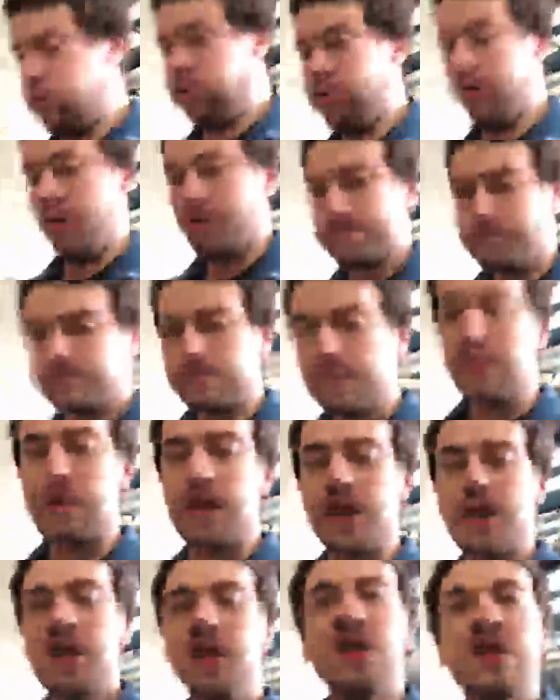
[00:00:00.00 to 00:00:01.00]
All
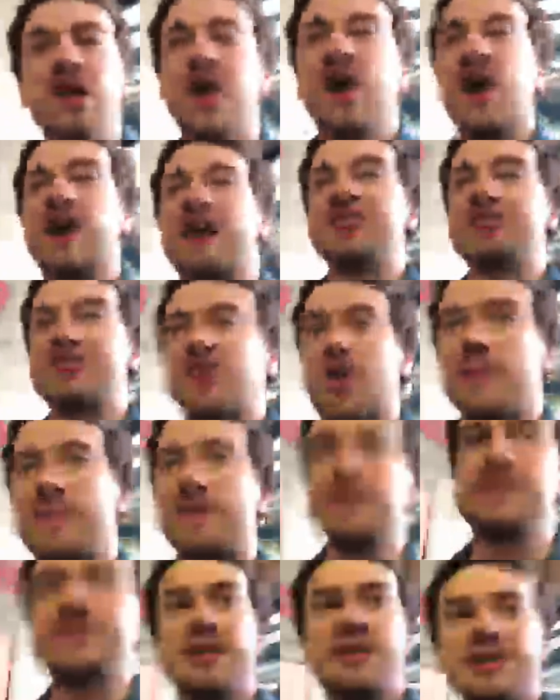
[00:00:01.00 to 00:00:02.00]
right,
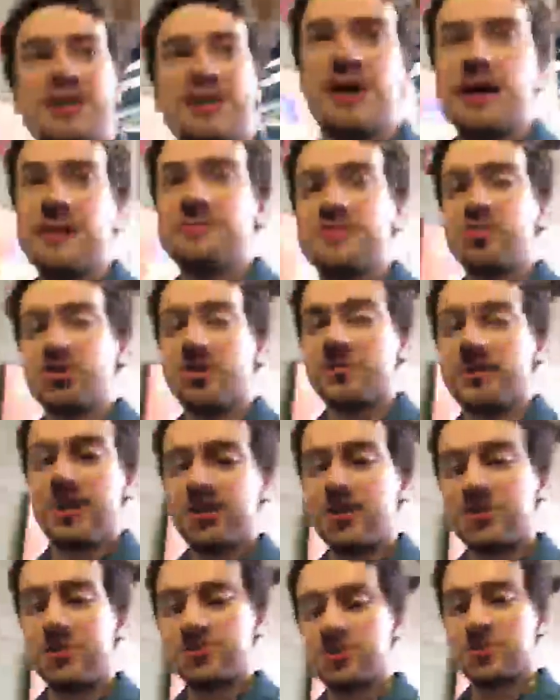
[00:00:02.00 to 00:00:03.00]
Scopies. I'm sure I'm gonna
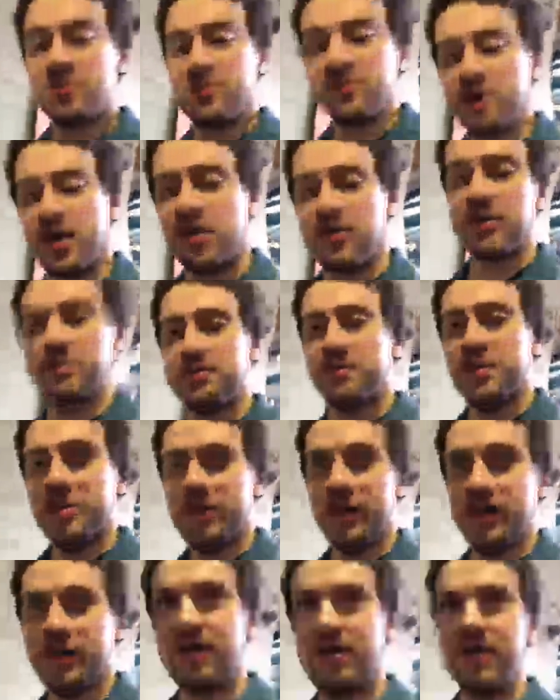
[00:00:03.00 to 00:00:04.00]
lose you when we go in the
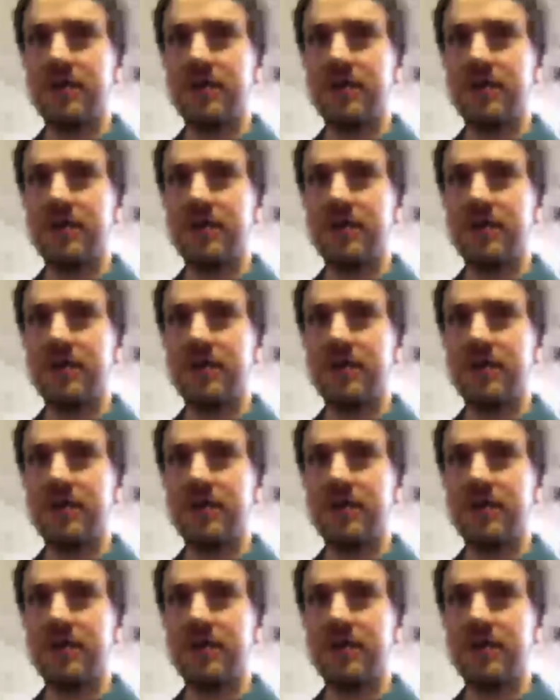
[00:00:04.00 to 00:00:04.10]
Muni.